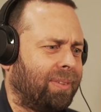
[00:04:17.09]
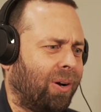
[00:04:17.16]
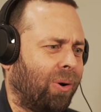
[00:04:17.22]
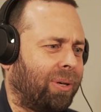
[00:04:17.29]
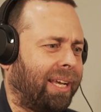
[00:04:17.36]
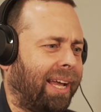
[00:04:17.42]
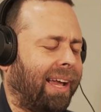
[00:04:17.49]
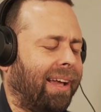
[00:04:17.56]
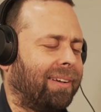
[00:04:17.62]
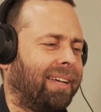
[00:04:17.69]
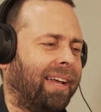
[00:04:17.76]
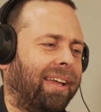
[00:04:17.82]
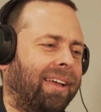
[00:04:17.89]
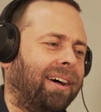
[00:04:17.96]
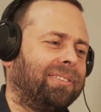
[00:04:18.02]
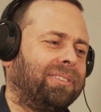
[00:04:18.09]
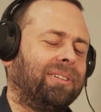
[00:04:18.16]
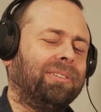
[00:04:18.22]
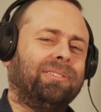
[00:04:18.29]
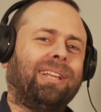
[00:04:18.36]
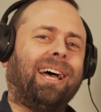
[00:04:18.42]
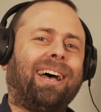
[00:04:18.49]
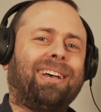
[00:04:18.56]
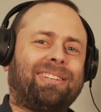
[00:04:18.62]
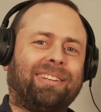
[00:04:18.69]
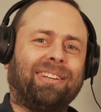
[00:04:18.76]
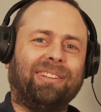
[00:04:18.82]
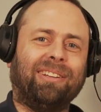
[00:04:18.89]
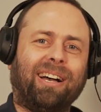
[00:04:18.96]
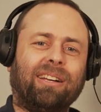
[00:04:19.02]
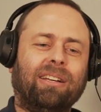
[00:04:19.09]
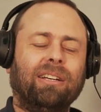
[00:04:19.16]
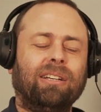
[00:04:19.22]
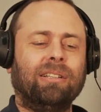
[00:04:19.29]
Okay, okay, uh, the last in the line.